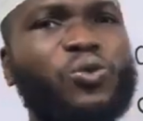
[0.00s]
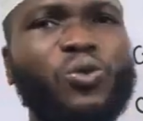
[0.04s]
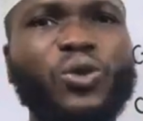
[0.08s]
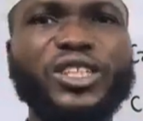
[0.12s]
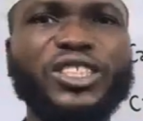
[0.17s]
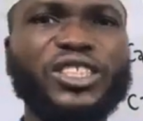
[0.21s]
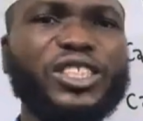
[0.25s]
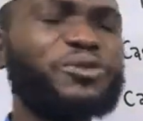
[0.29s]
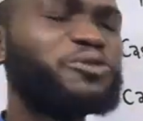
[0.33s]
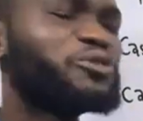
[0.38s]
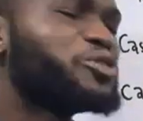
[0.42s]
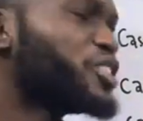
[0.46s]
what
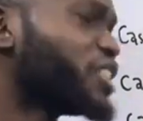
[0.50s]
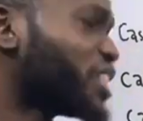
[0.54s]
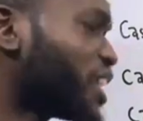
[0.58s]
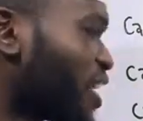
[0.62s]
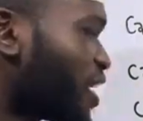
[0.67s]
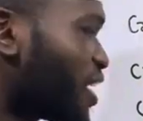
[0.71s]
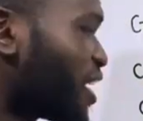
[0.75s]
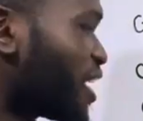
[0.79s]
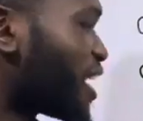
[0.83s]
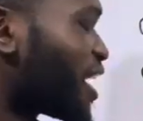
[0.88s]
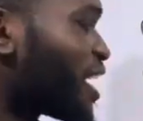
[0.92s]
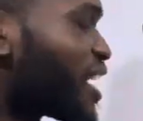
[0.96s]
if we
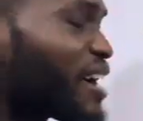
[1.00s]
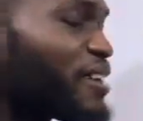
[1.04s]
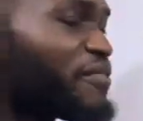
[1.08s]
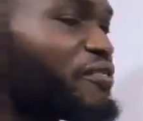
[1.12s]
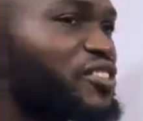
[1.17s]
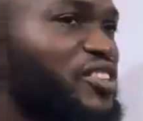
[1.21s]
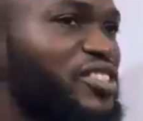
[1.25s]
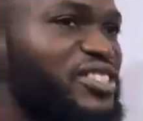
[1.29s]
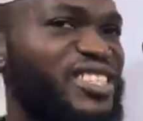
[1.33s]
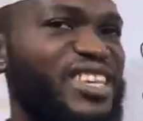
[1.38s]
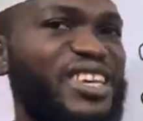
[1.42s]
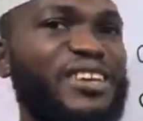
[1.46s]
now have
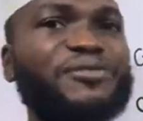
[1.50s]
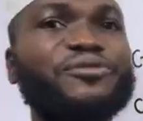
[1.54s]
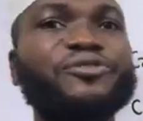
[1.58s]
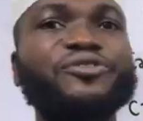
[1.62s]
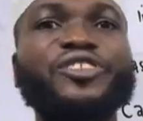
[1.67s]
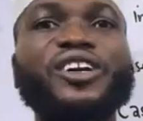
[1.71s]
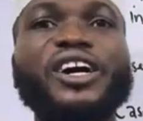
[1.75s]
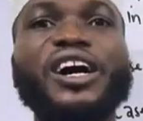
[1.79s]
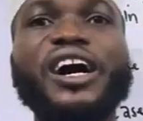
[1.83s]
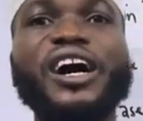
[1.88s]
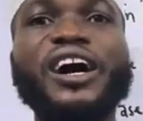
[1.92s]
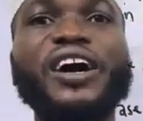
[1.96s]

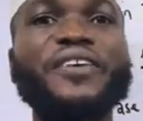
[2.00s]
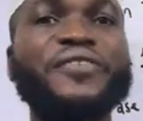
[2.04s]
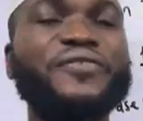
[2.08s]
several